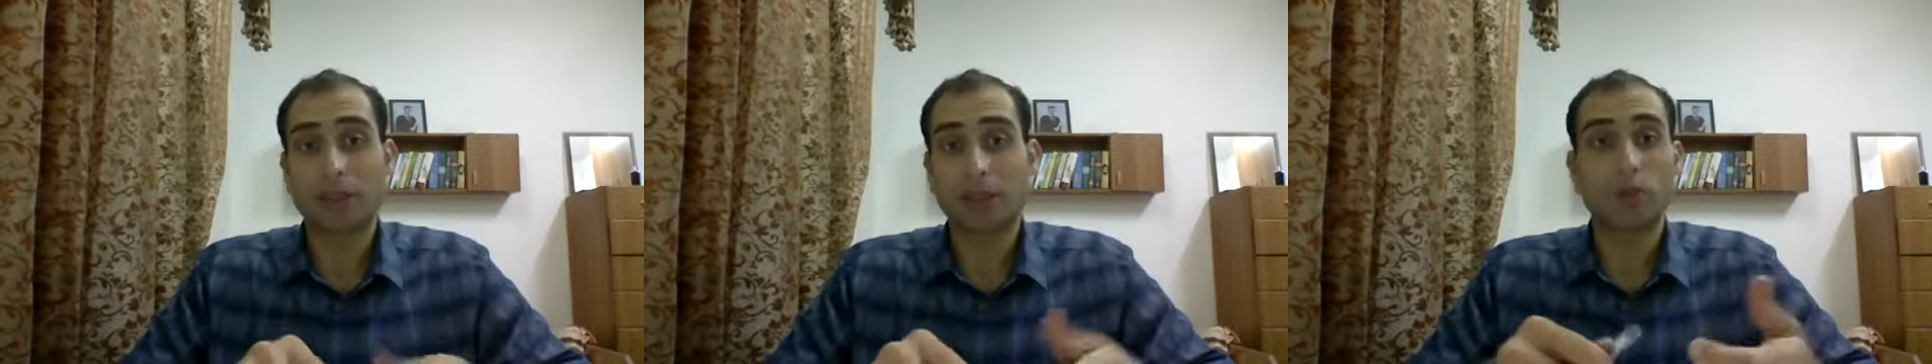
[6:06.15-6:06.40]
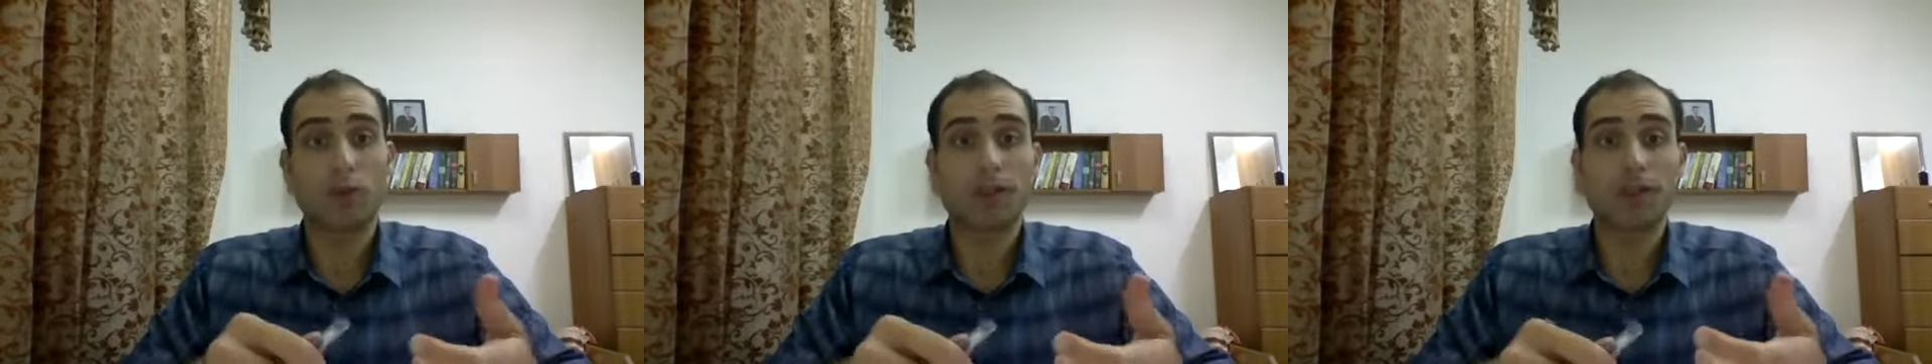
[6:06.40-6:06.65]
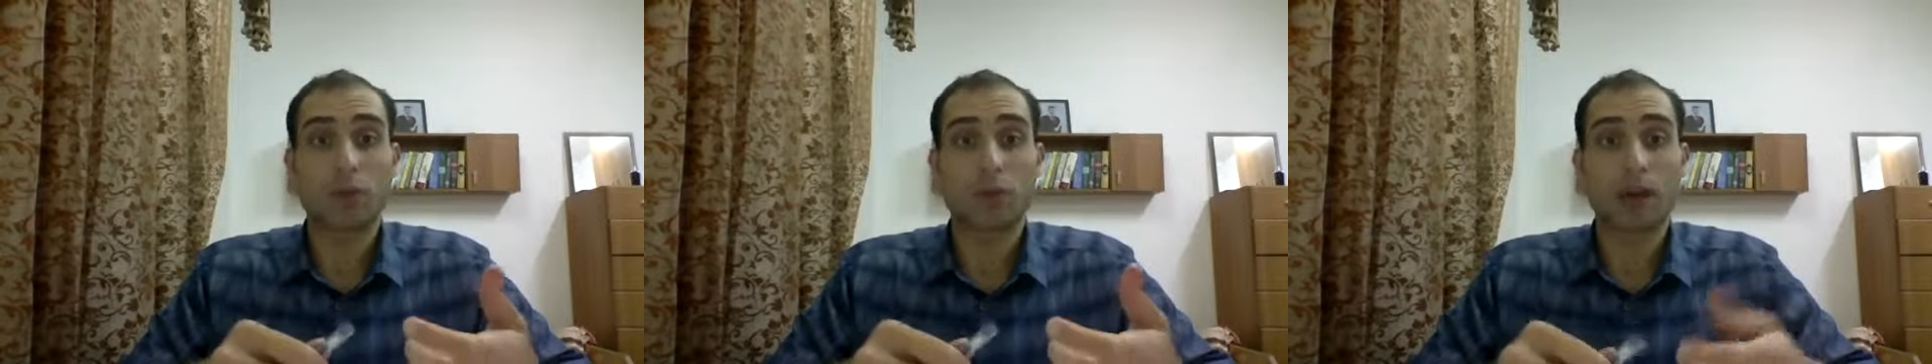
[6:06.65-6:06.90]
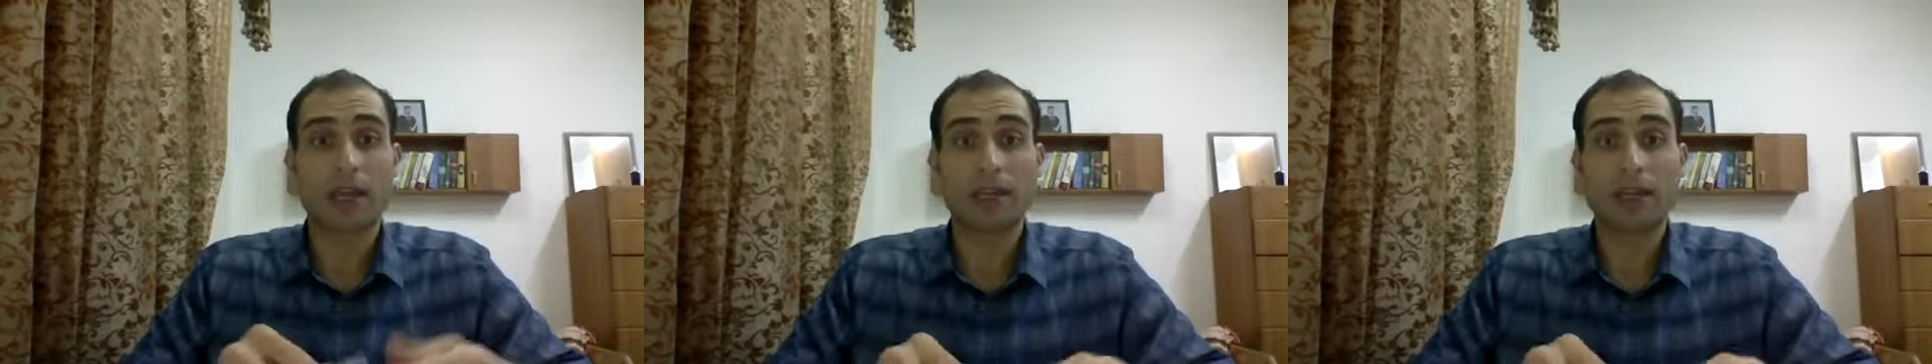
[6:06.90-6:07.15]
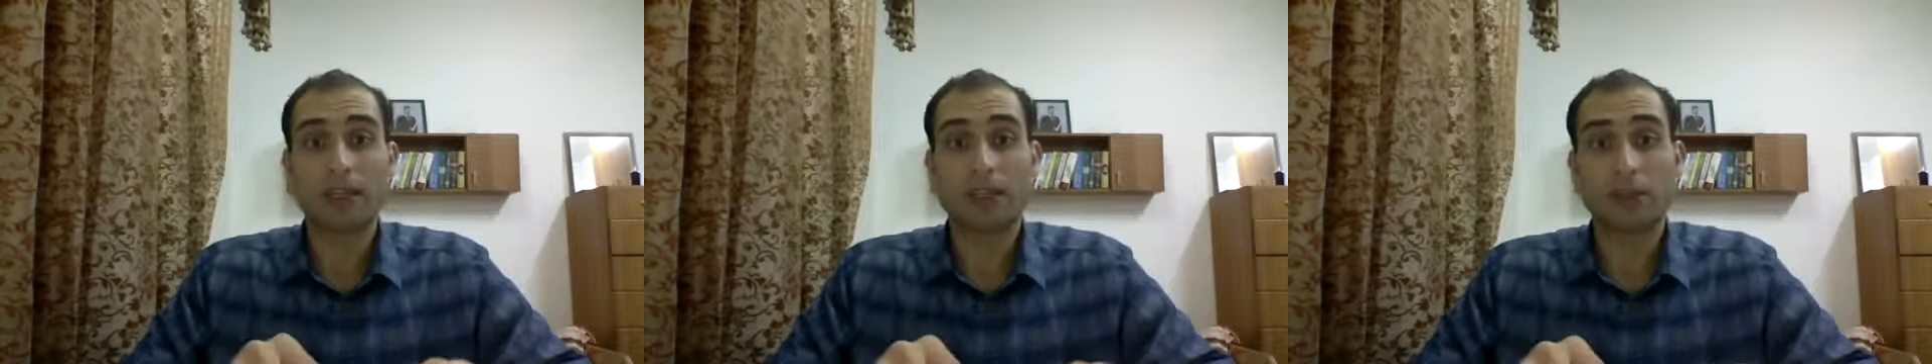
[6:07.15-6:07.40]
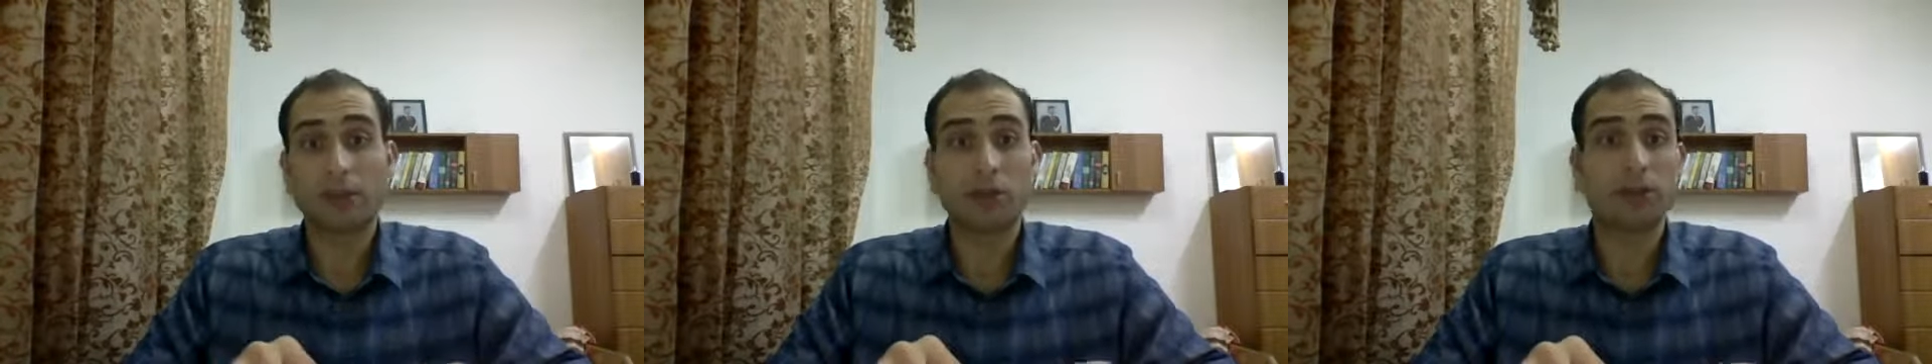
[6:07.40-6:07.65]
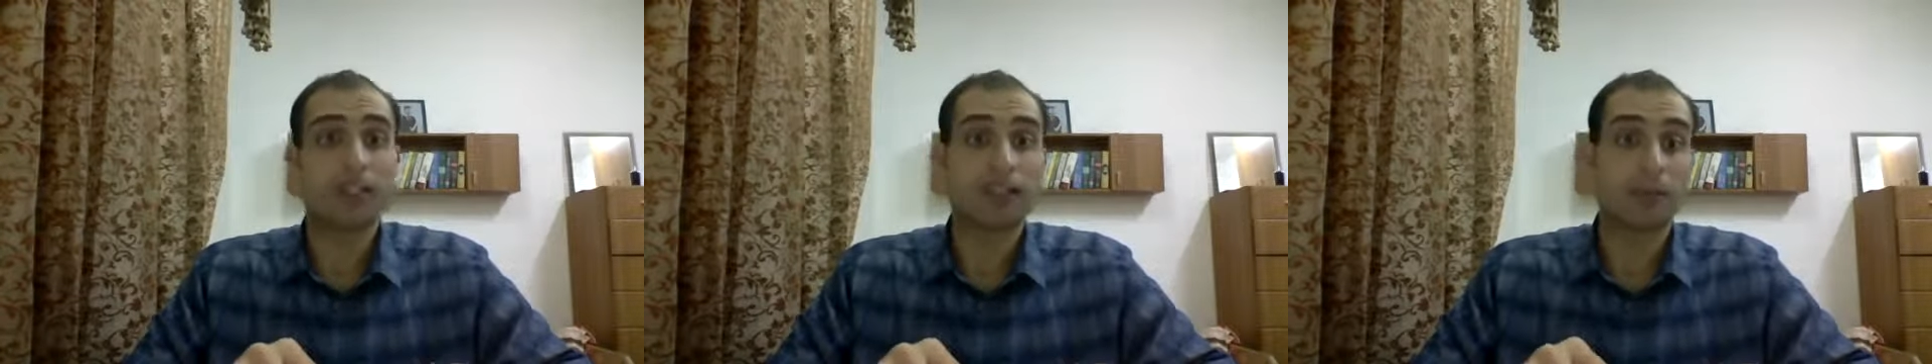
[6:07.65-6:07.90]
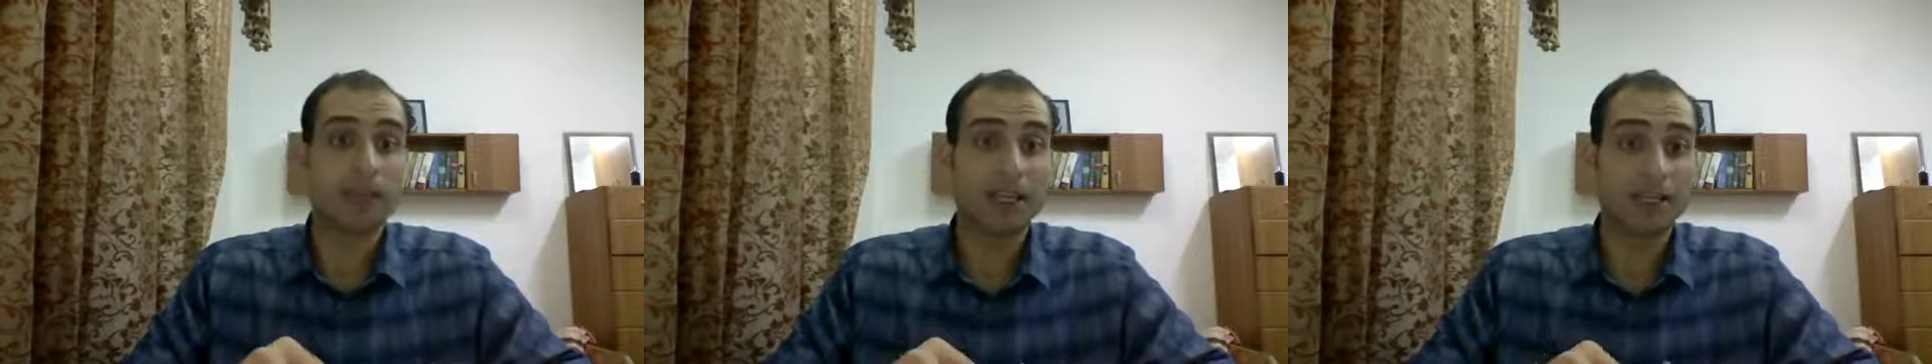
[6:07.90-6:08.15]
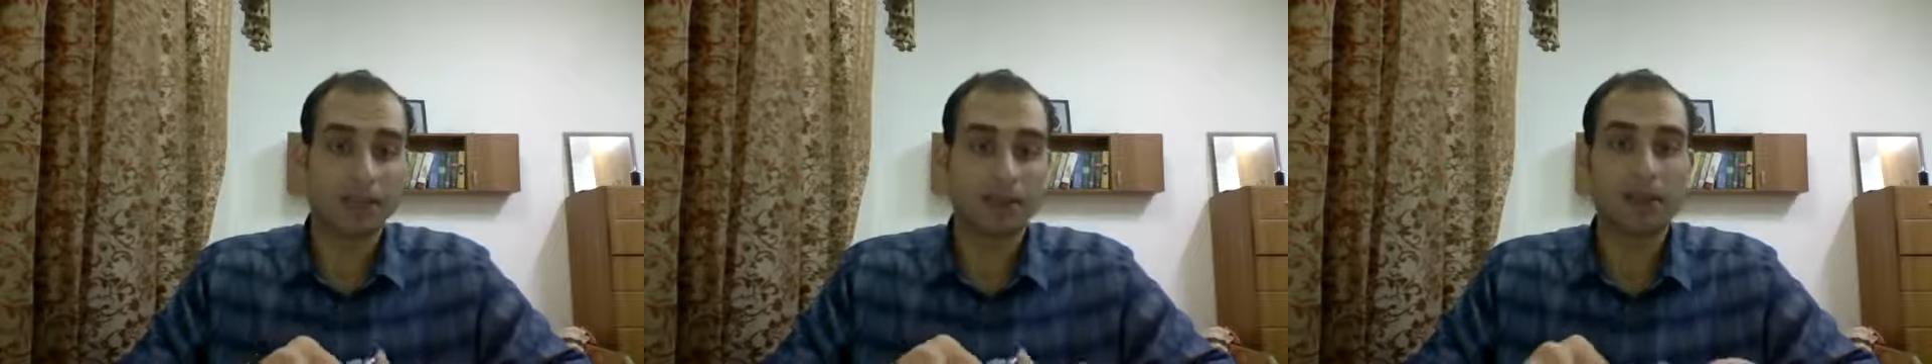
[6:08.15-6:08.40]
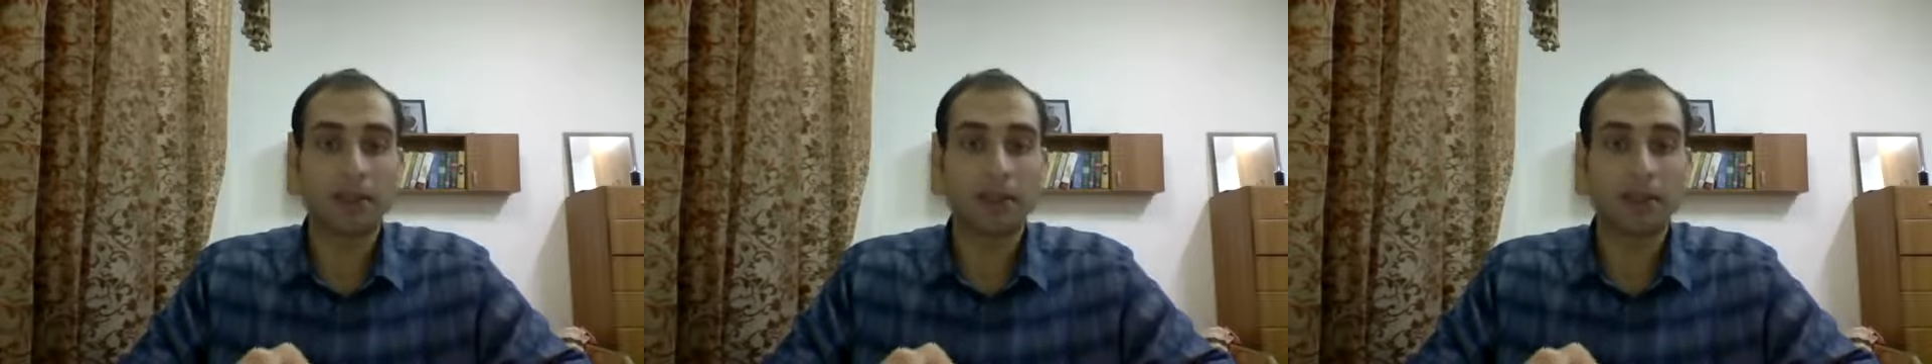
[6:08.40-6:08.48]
and you wonder why they could not make it.